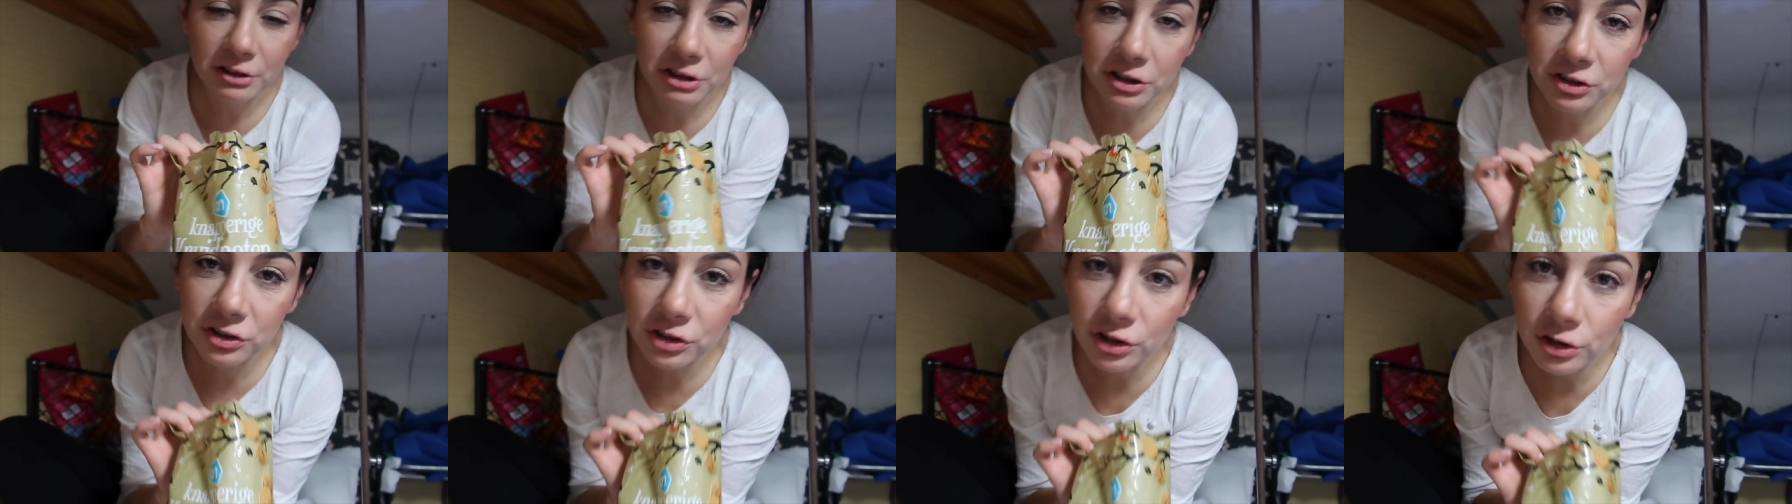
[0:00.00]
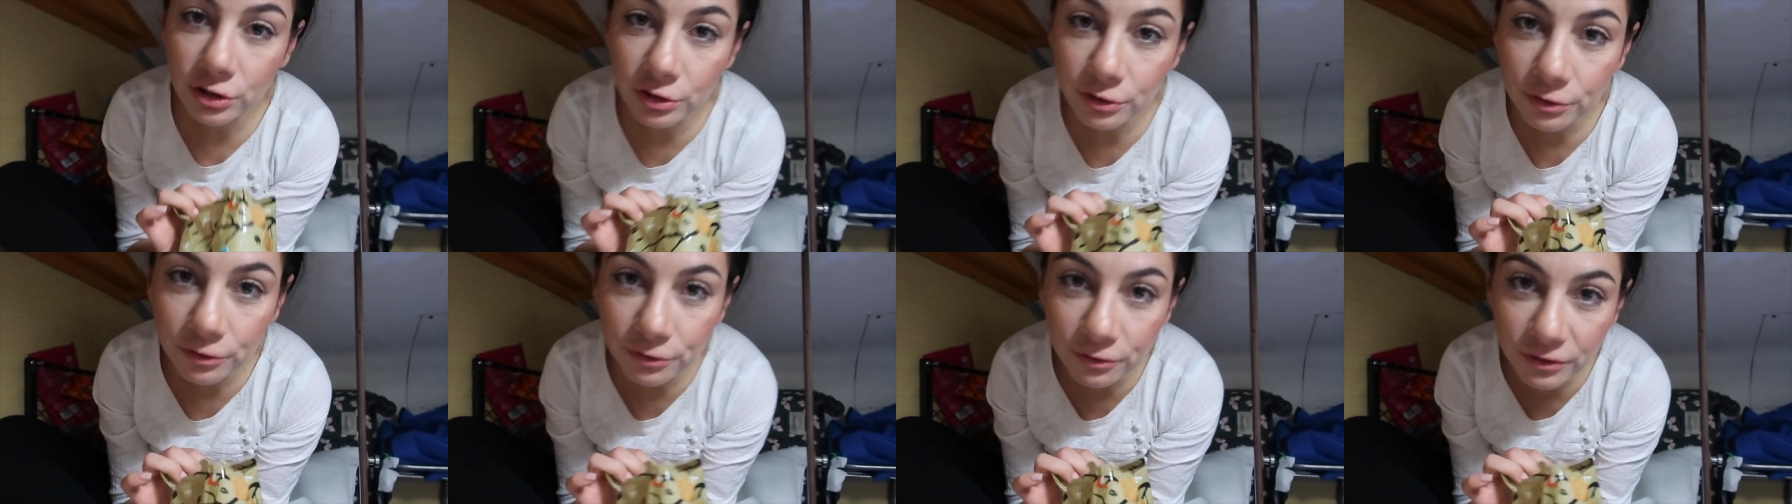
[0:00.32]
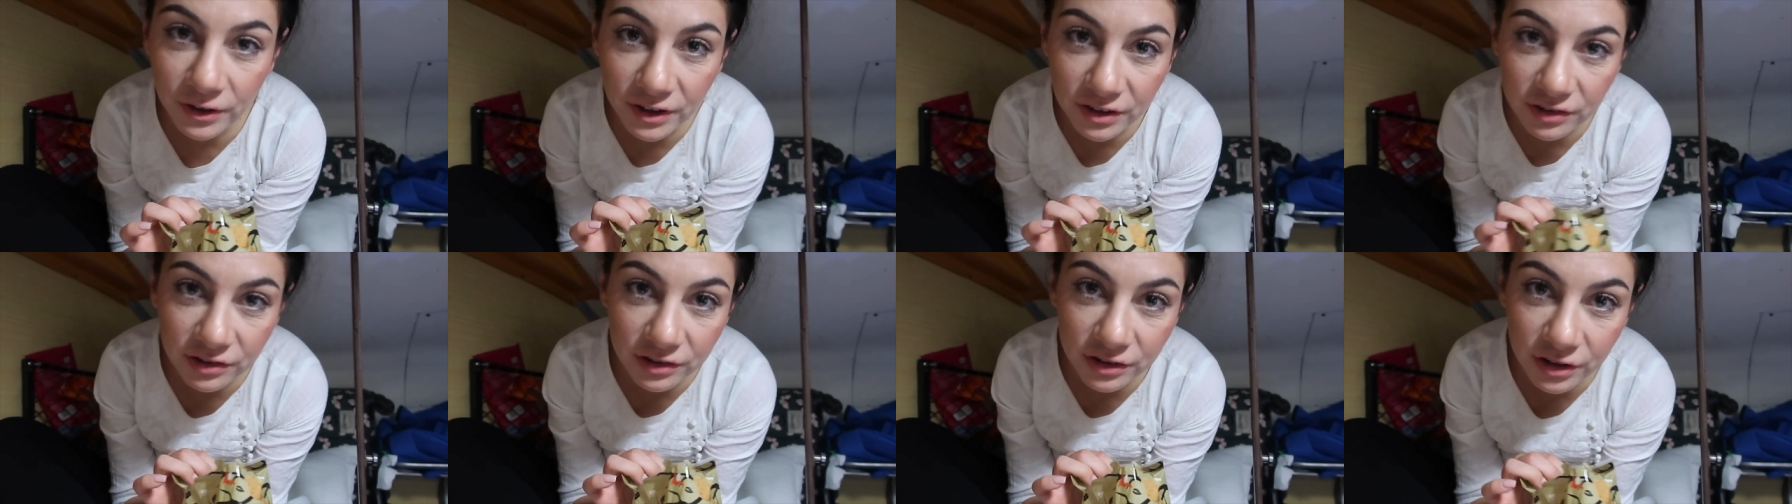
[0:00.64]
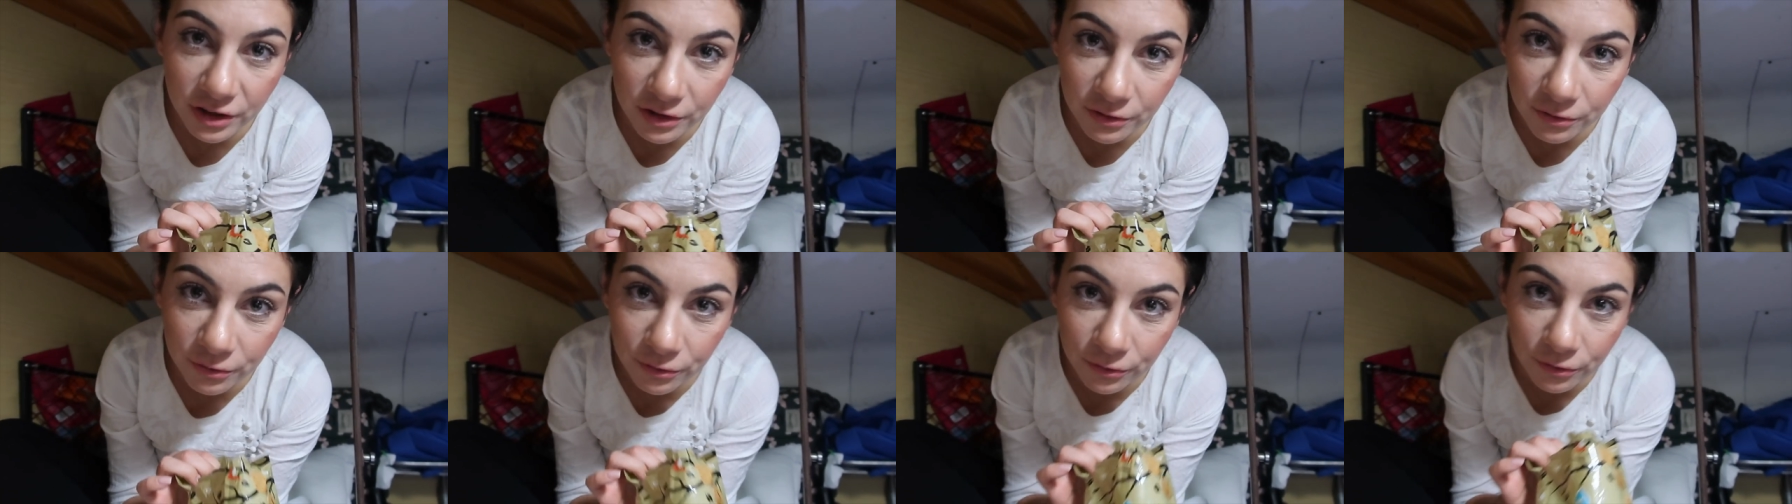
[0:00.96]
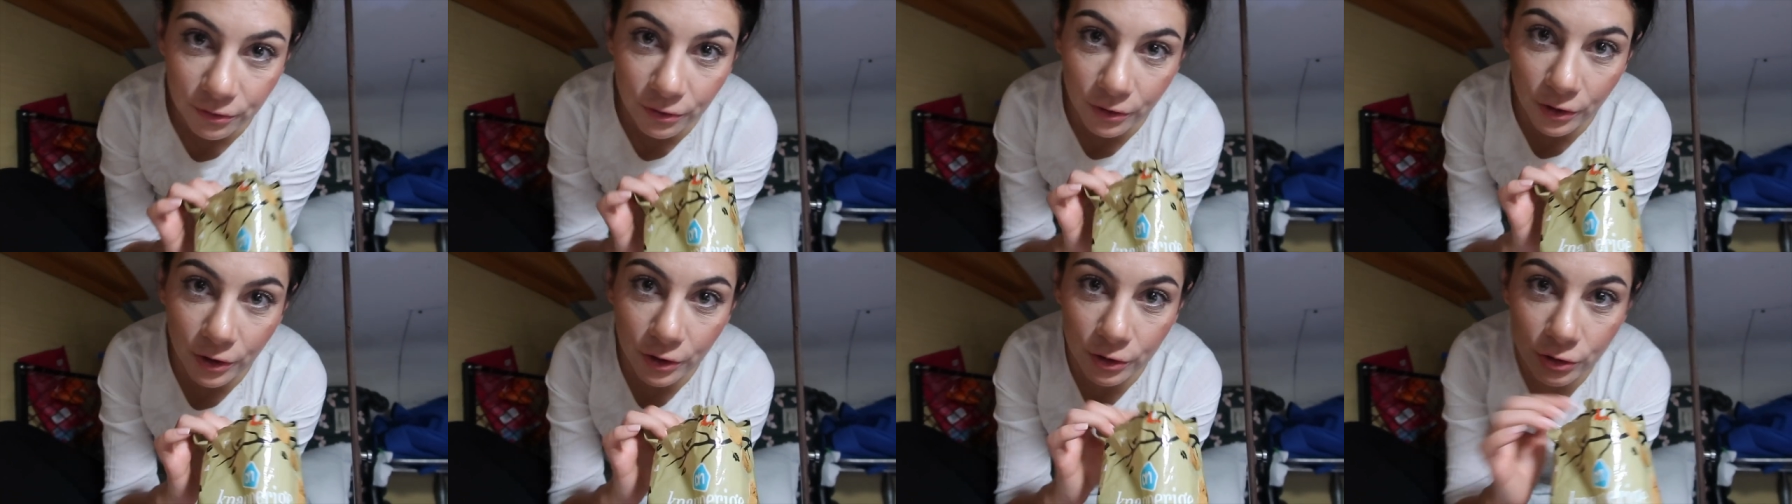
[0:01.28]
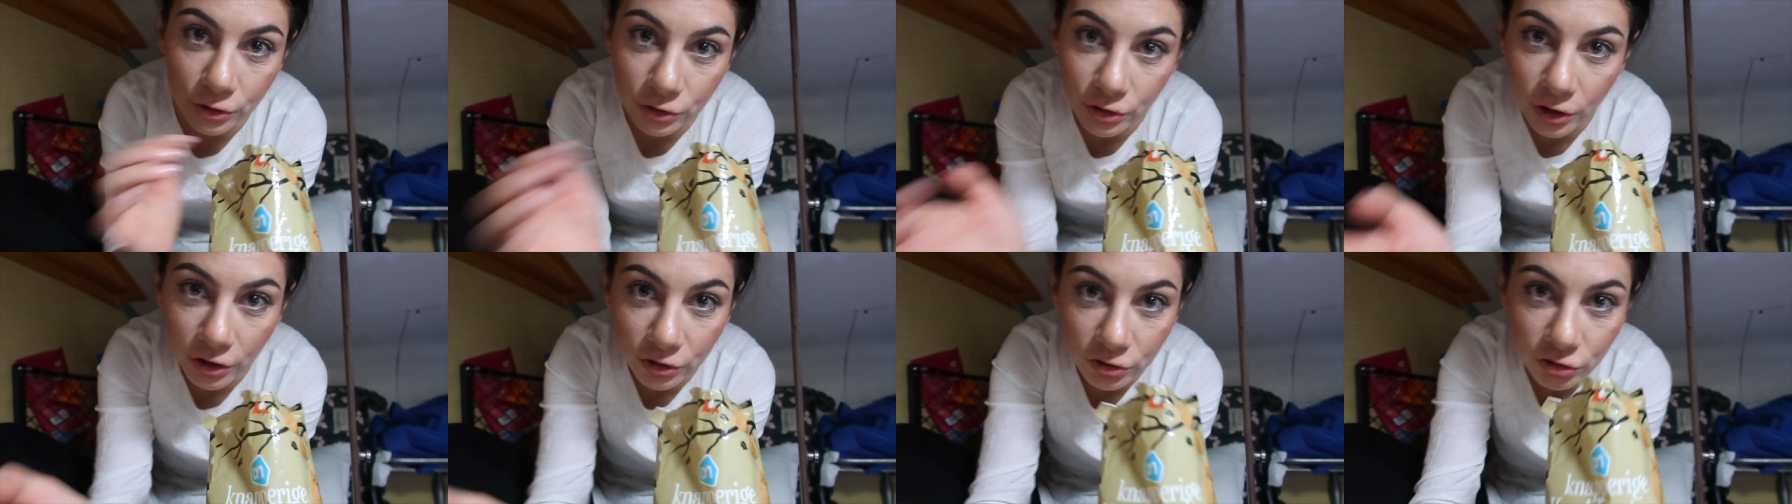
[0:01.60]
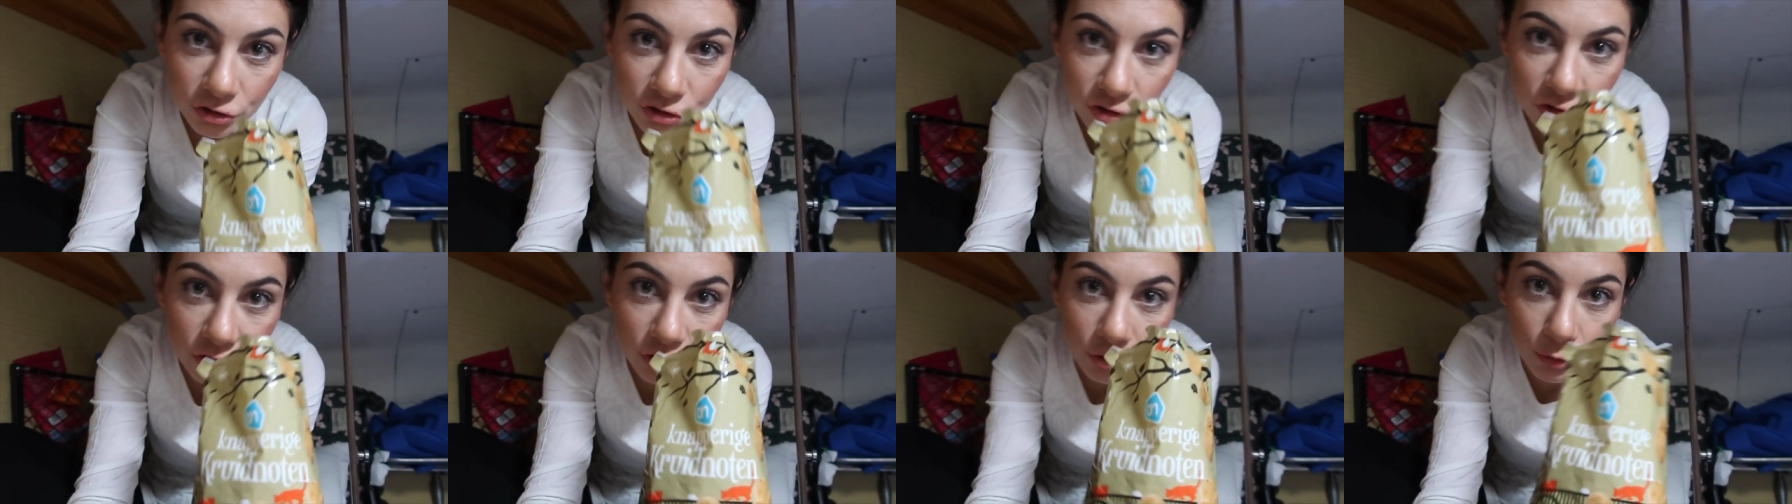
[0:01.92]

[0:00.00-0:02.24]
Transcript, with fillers: These are festive Dutch